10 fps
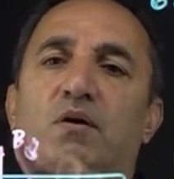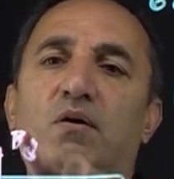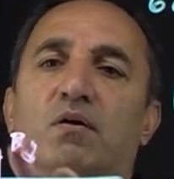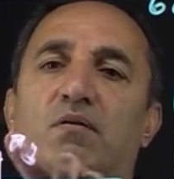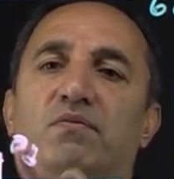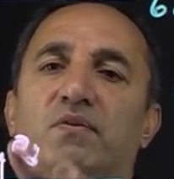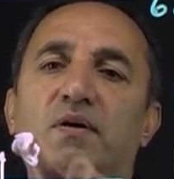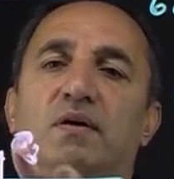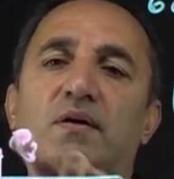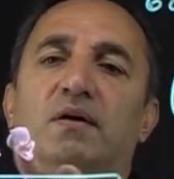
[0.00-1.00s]
of
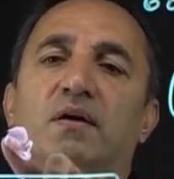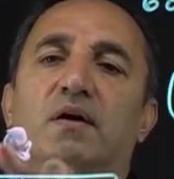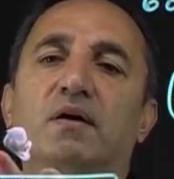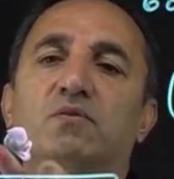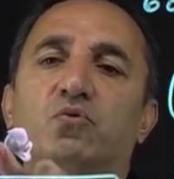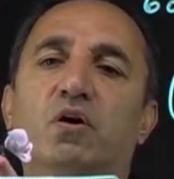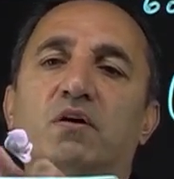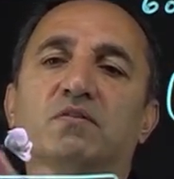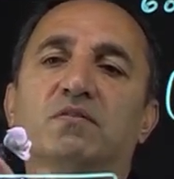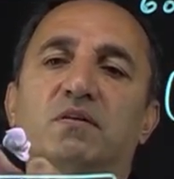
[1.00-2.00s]
a
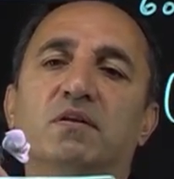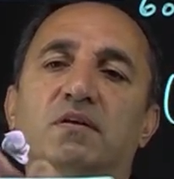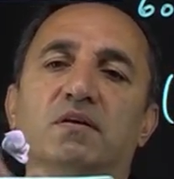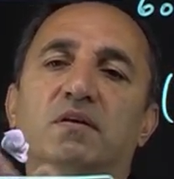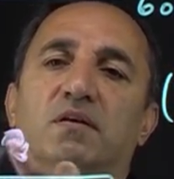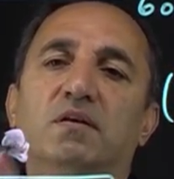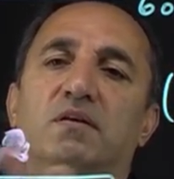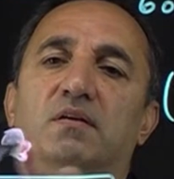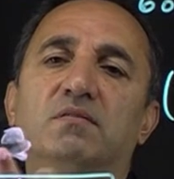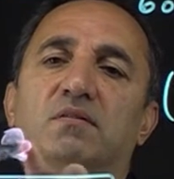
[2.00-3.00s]
truss
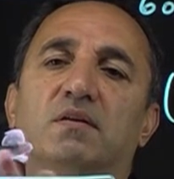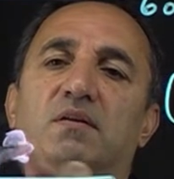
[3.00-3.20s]
is